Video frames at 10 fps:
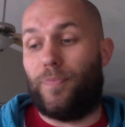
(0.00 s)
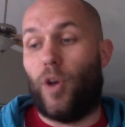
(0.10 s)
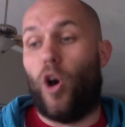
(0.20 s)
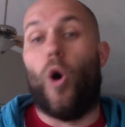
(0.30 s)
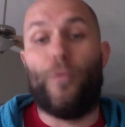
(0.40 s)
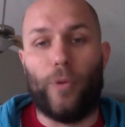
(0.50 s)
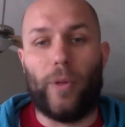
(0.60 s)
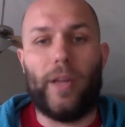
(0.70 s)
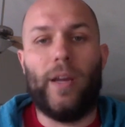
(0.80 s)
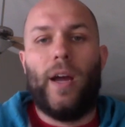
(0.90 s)

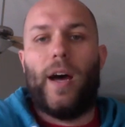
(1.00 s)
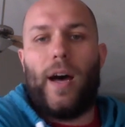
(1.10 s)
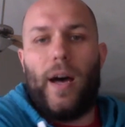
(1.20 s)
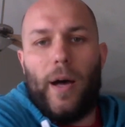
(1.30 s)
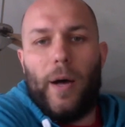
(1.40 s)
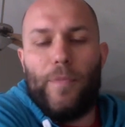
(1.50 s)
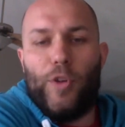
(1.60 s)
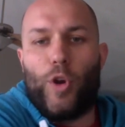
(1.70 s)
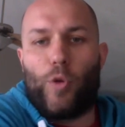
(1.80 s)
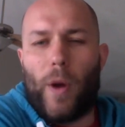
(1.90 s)
hopefully,
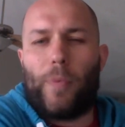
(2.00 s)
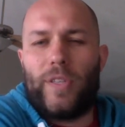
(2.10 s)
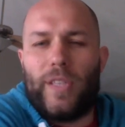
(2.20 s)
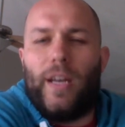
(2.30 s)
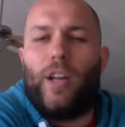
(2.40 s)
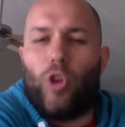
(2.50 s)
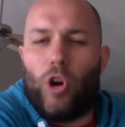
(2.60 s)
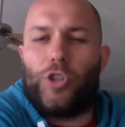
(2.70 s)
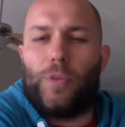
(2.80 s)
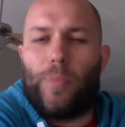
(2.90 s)
represent a
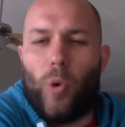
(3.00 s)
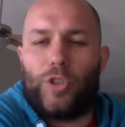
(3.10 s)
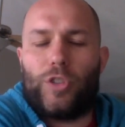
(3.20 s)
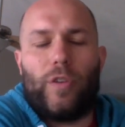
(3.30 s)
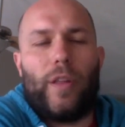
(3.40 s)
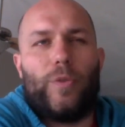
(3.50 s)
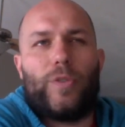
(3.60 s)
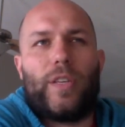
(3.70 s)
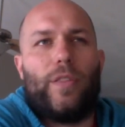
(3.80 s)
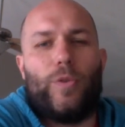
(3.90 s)
larger portion, right?
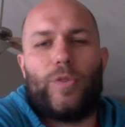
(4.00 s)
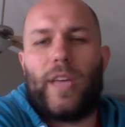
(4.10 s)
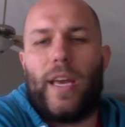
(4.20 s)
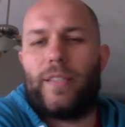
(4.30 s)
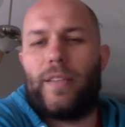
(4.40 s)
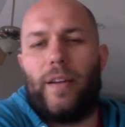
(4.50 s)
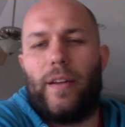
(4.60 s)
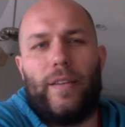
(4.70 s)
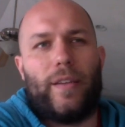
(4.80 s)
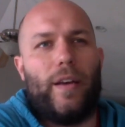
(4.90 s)
Those case
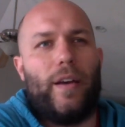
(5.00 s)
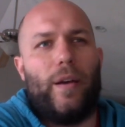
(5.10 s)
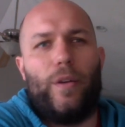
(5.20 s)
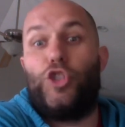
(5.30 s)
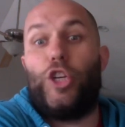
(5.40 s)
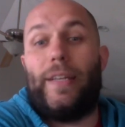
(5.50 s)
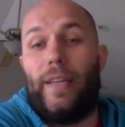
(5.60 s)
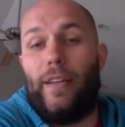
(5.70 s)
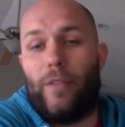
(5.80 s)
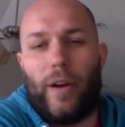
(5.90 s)
studies,
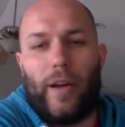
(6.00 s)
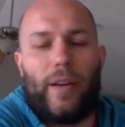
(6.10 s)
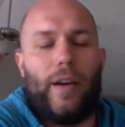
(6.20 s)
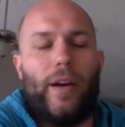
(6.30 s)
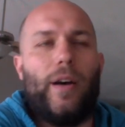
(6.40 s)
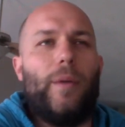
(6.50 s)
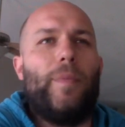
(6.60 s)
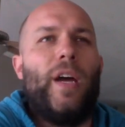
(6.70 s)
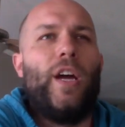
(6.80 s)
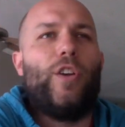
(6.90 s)
Genie, right?
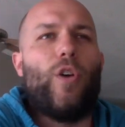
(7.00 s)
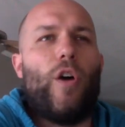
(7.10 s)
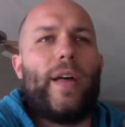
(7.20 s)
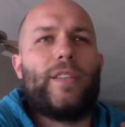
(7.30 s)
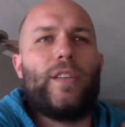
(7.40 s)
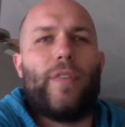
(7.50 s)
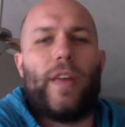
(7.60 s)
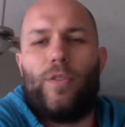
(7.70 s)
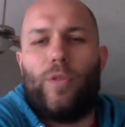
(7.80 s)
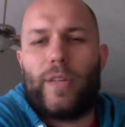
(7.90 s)
All that stuff
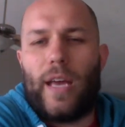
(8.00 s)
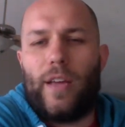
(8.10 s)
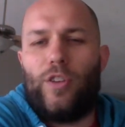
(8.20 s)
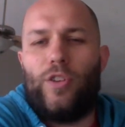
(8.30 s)
that you look at,